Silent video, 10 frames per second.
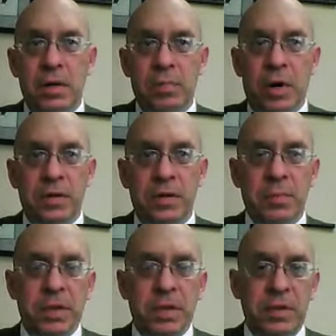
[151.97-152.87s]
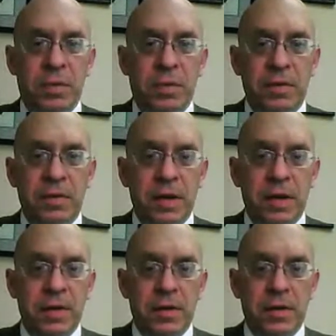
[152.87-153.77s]
approximately 25
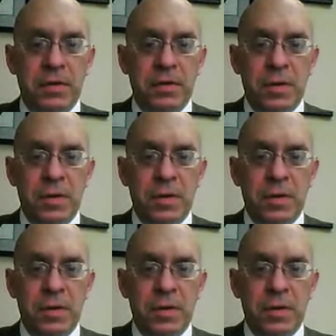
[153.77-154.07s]
years,